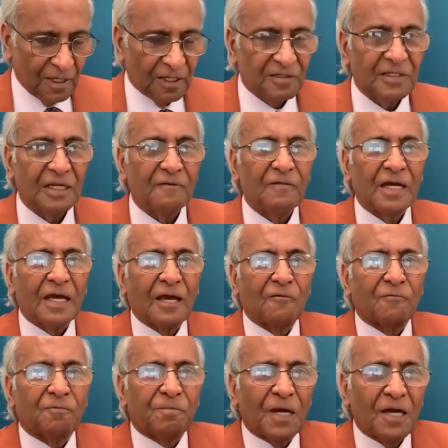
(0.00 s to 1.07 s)
is in a way kind
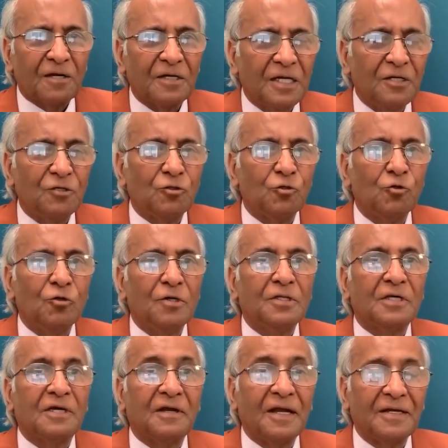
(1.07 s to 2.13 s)
of plugged into
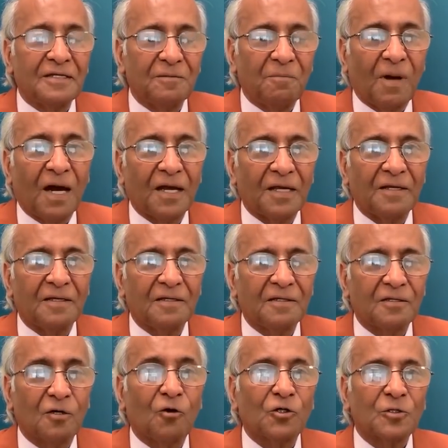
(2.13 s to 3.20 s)
the greater mind,
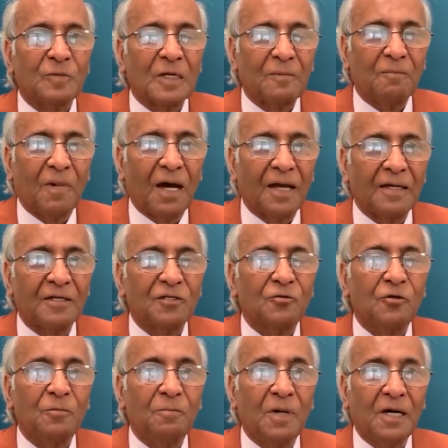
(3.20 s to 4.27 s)
cosmic mind. It's
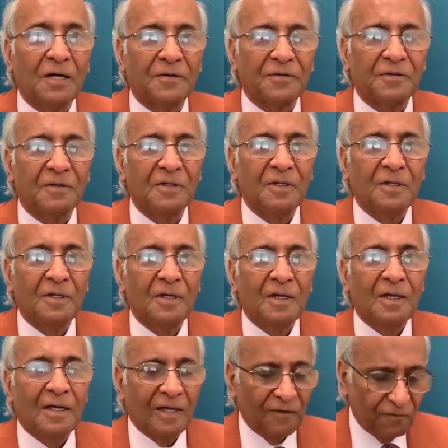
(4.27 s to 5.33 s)
called Mahat.
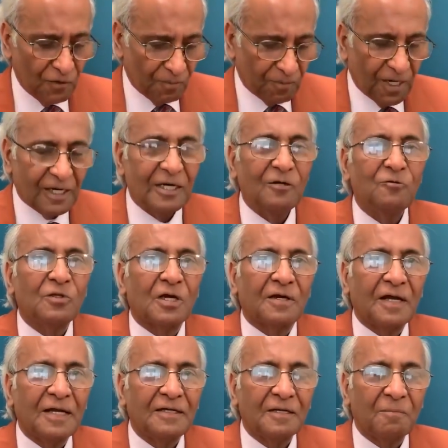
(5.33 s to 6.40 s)
If you're plugged into the
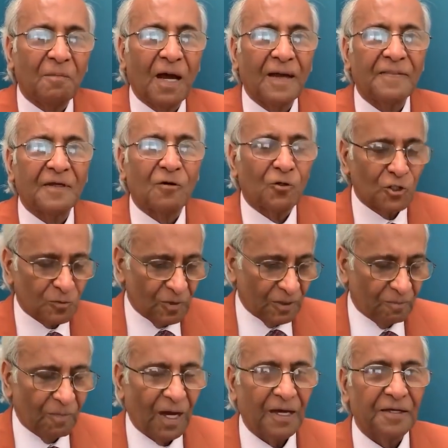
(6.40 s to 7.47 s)
greater mind, the
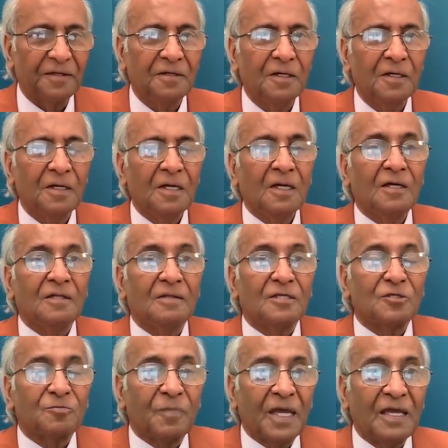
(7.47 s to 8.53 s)
cosmic mind,
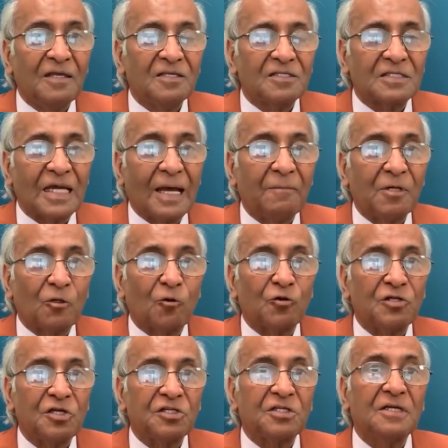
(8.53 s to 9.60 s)
space, time, and
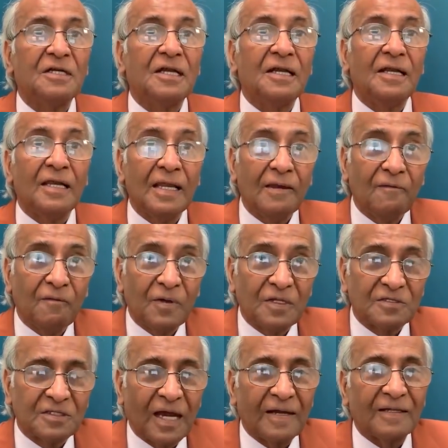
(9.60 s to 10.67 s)
causation live
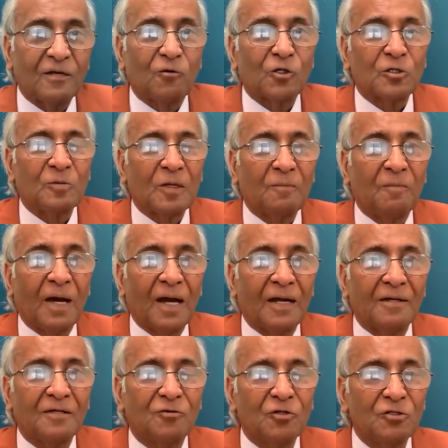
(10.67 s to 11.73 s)
inside the cosmic
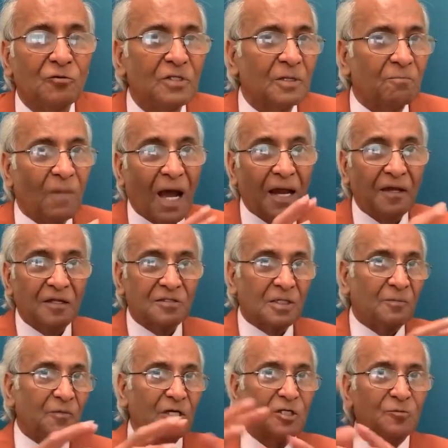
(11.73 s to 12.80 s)
mind. So it's not the mind is
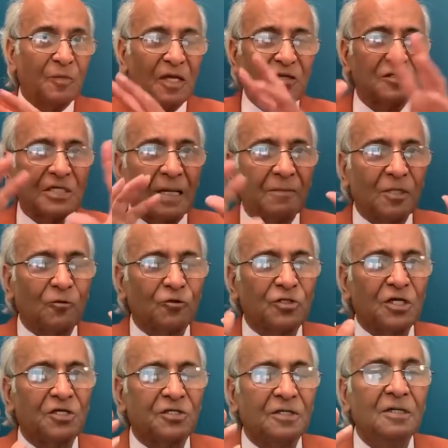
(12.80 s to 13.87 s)
somewhere in space, time, and
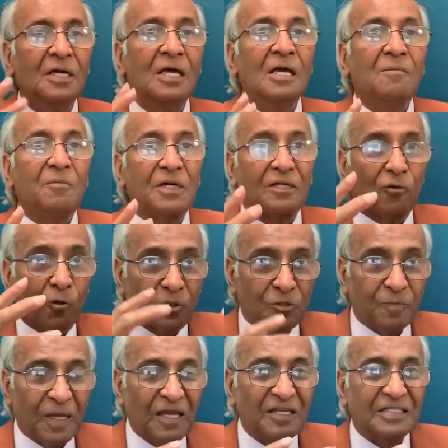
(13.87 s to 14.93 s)
causation, but
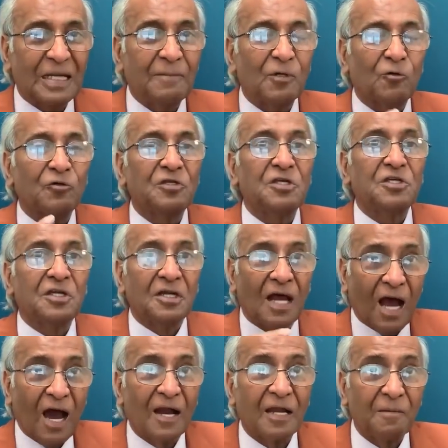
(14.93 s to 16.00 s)
space, time, and causation
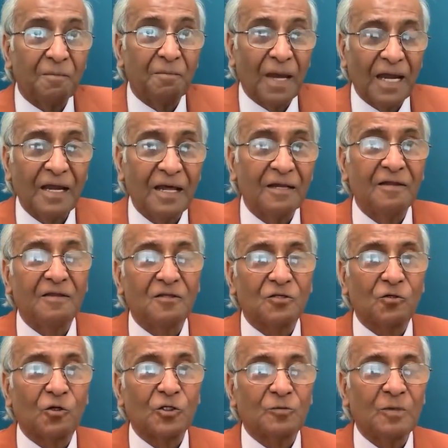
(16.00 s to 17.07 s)
are embedded in this
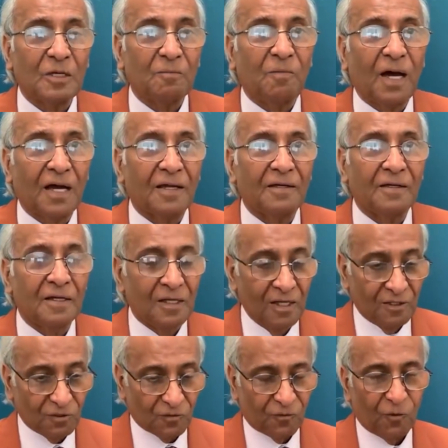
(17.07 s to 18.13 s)
cosmic mind.
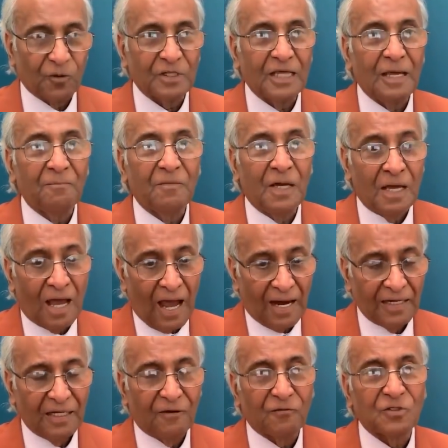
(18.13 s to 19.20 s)
So for them,
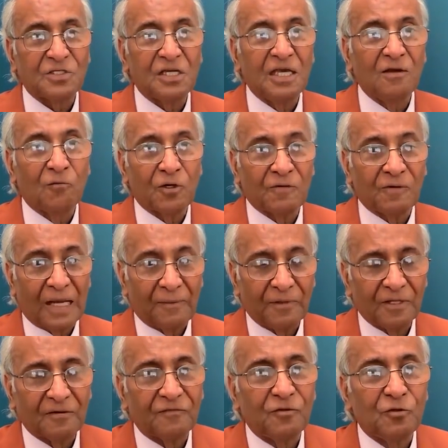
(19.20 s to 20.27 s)
idea of seeing what will happen
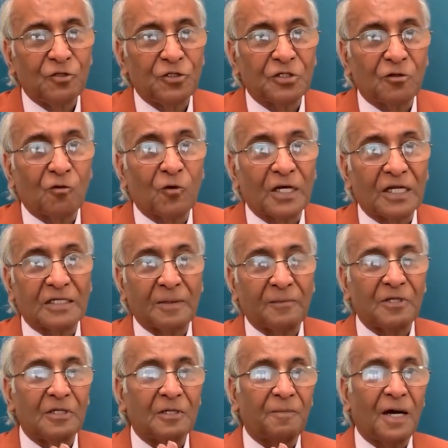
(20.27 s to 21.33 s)
in the future or what has
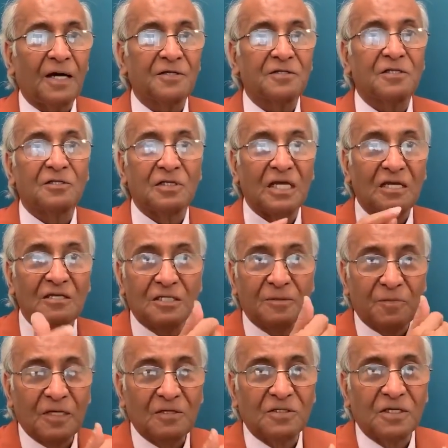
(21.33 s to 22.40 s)
happened in the past is easy
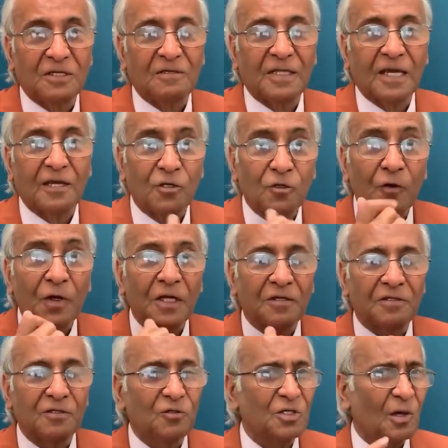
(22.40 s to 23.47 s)
peasy. They can do
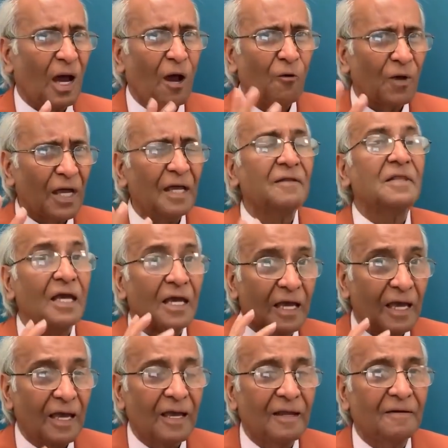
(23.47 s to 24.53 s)
it. You say, how can they
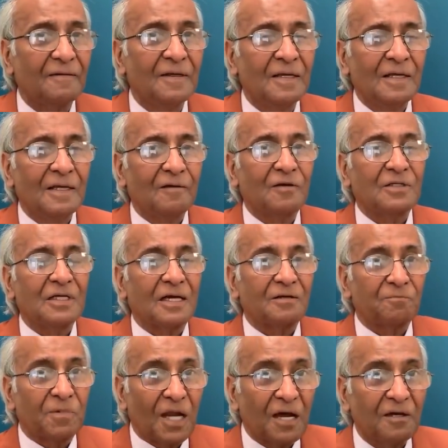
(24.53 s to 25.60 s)
can? because they are
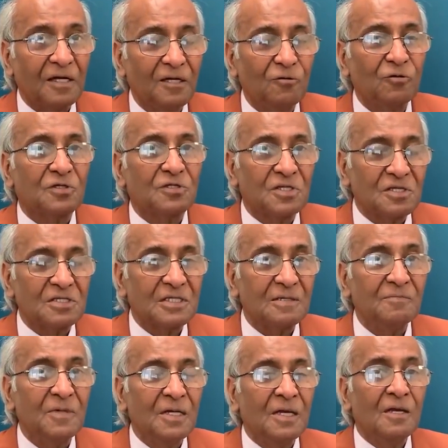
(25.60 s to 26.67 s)
plugged into the
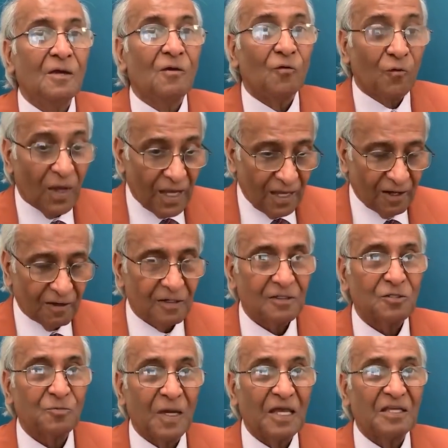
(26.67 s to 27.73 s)
system where
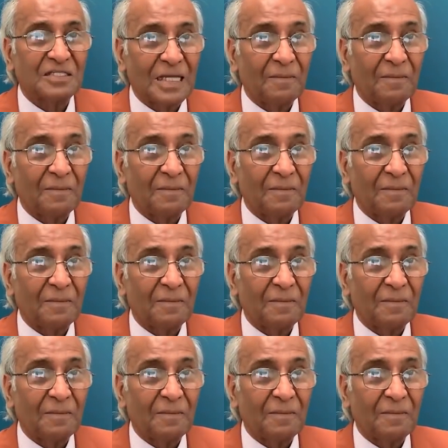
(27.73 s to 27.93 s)
space,